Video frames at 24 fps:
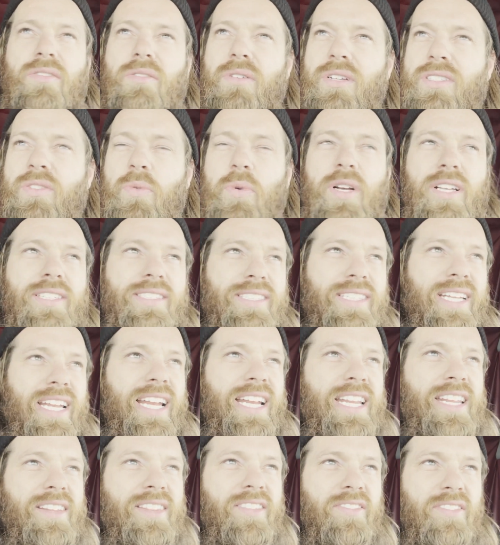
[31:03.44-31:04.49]
what's Wilson,
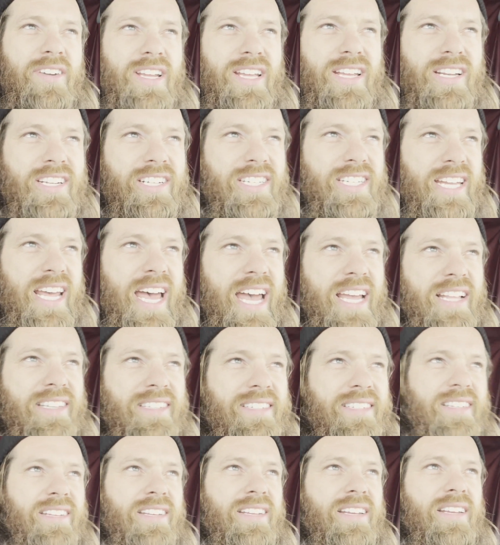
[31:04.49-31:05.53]
83-inch
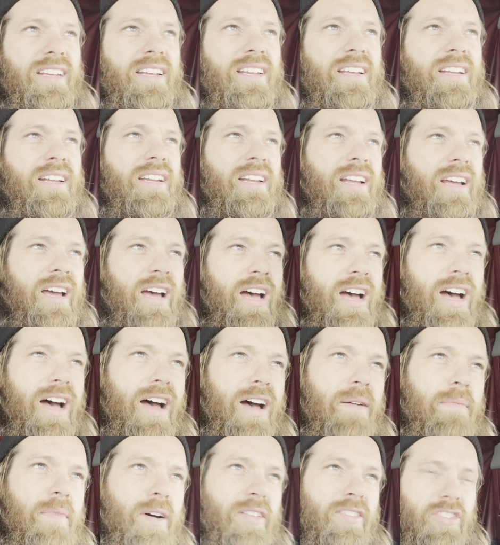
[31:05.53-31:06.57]
sides on